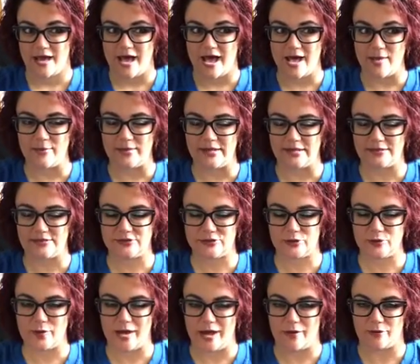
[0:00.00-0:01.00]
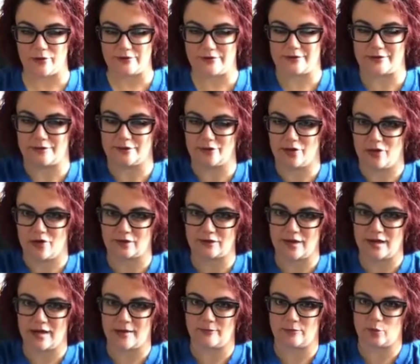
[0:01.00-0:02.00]
I mean, 2 hours is a long
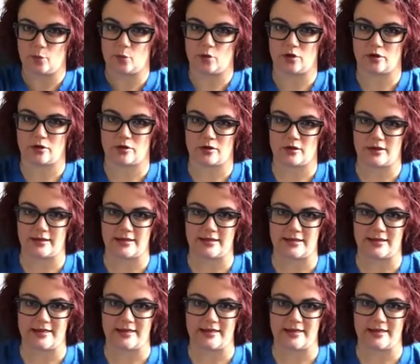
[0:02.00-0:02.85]
time to work on it.